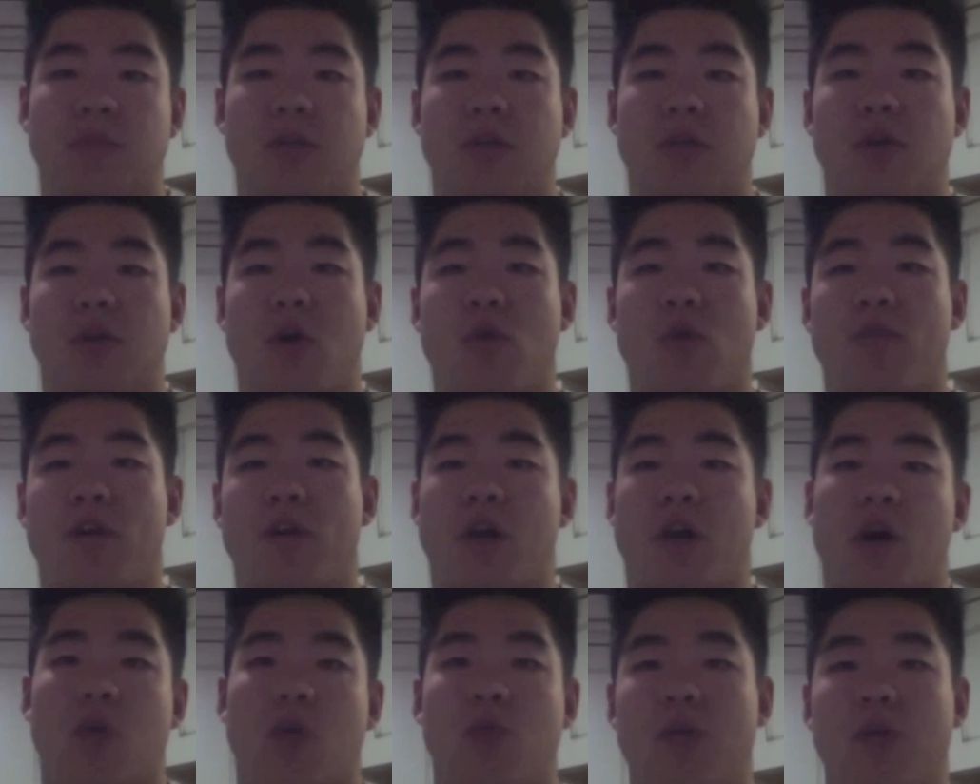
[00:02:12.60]

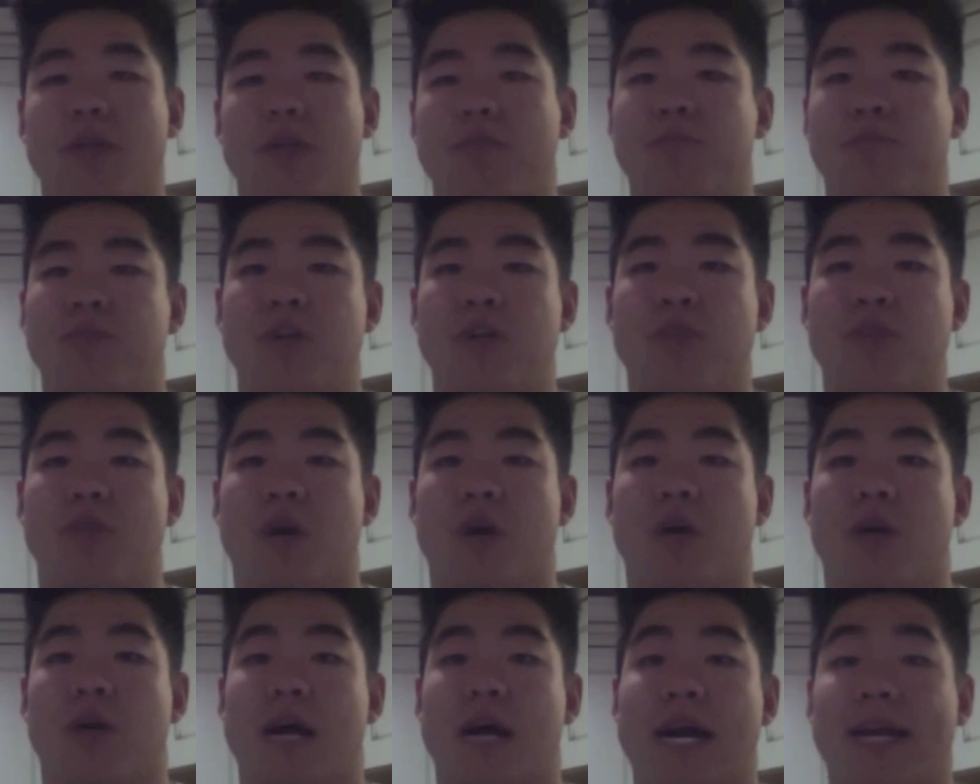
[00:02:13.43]
overall went pretty
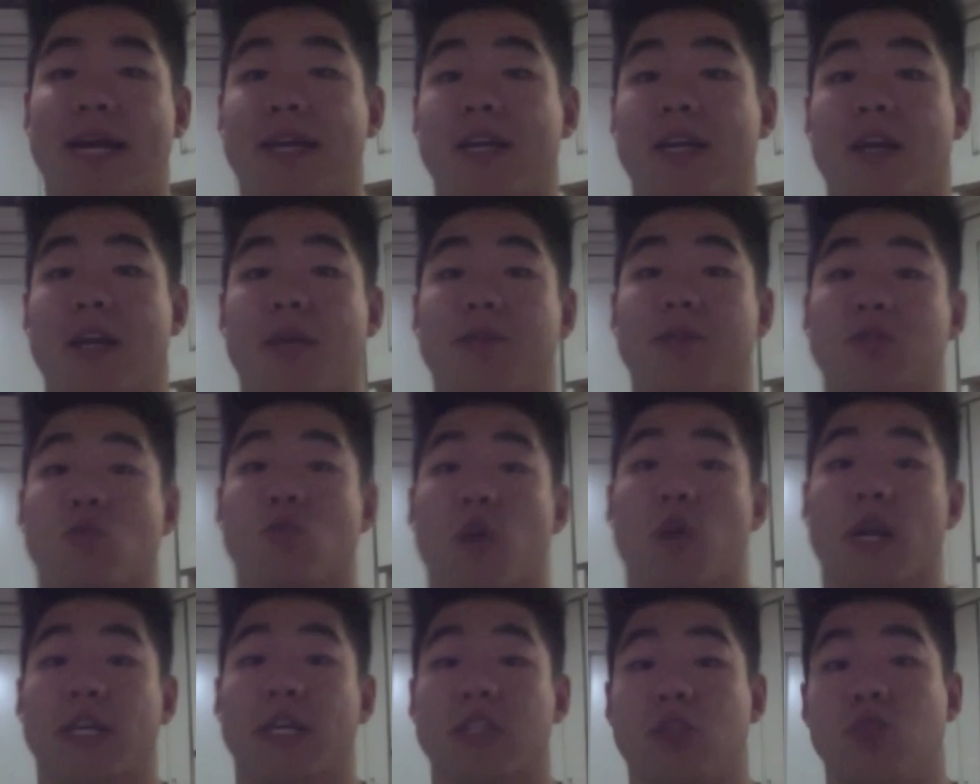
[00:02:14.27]
well. I ended up
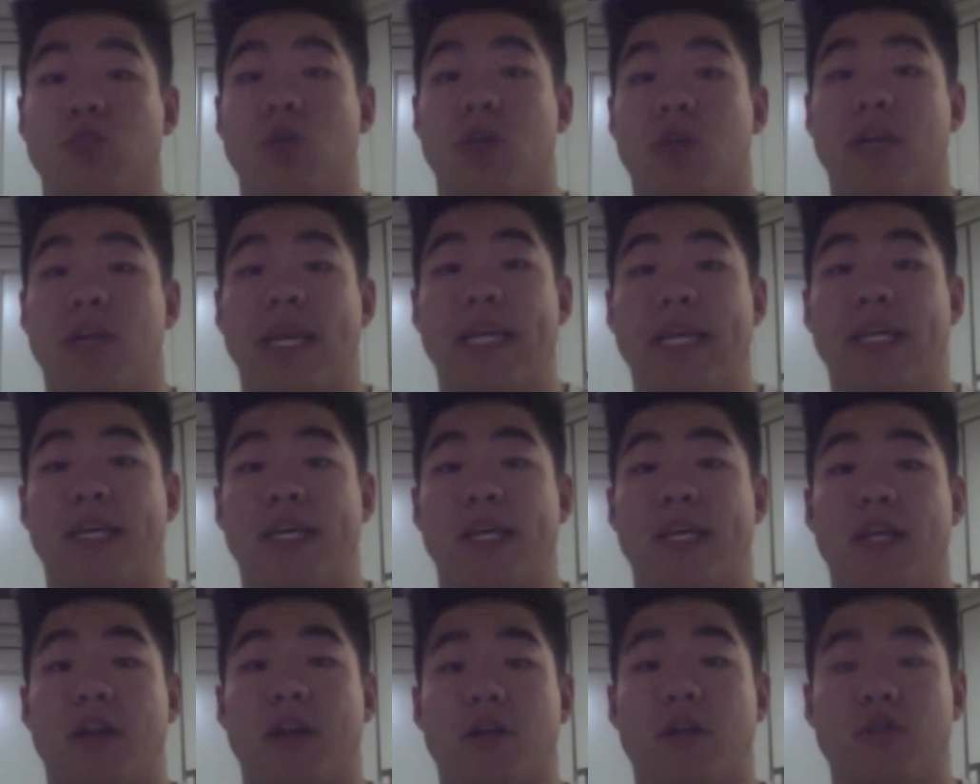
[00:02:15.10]
squatting 280
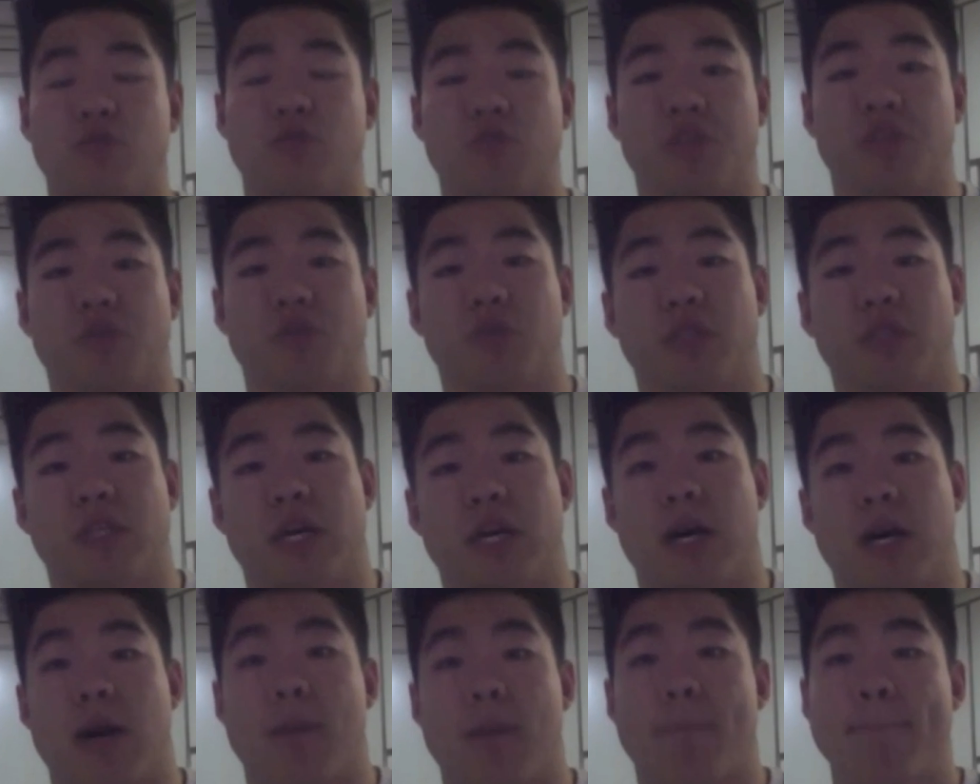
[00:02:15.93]
kilos, which was,
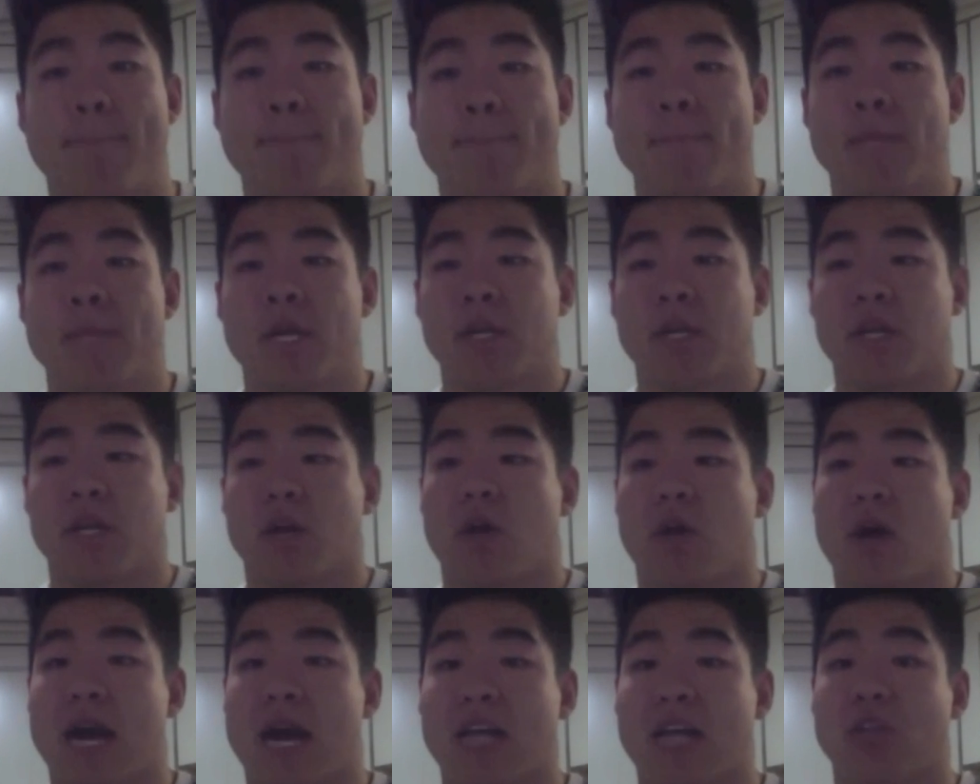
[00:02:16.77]

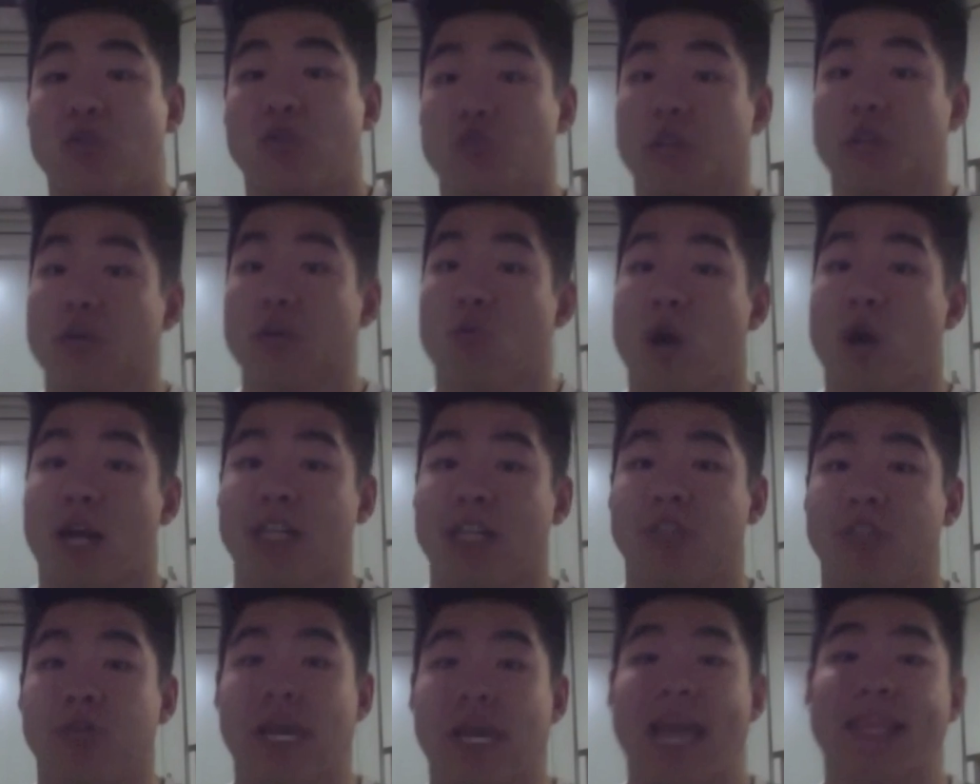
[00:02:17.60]
I really
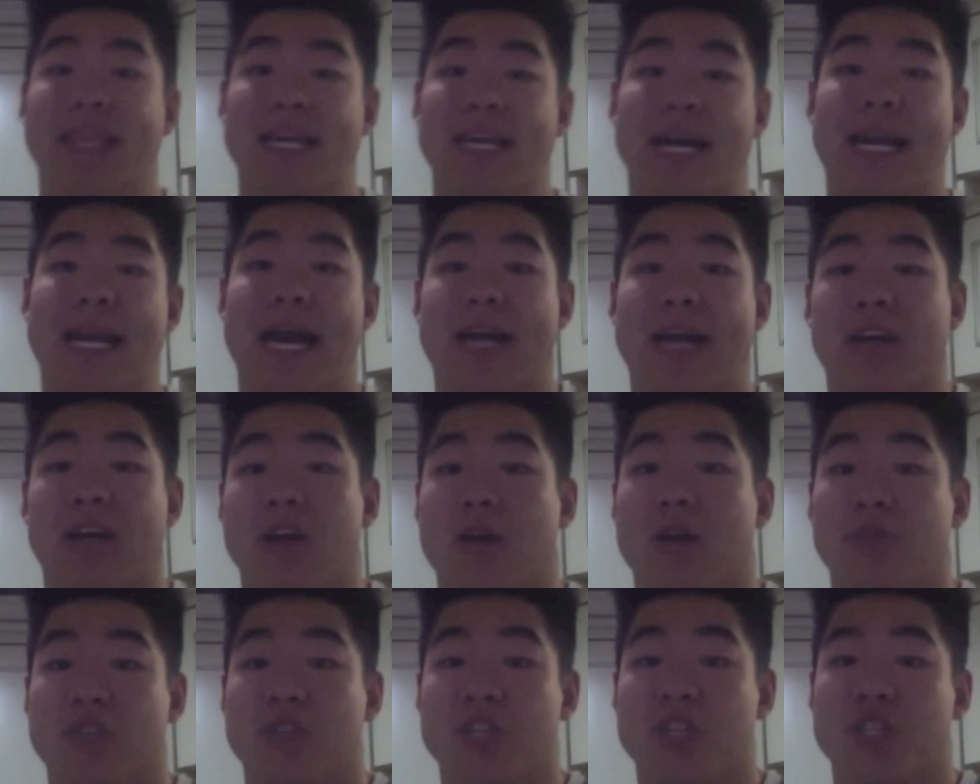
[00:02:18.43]
wanted to get that at a
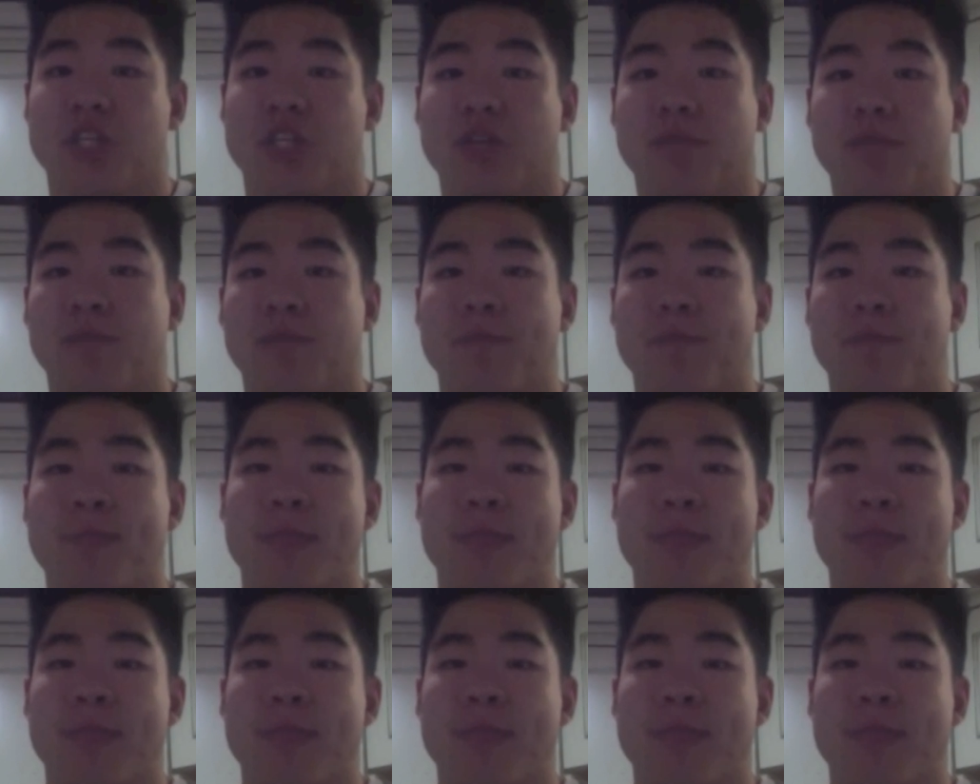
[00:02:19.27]
competition.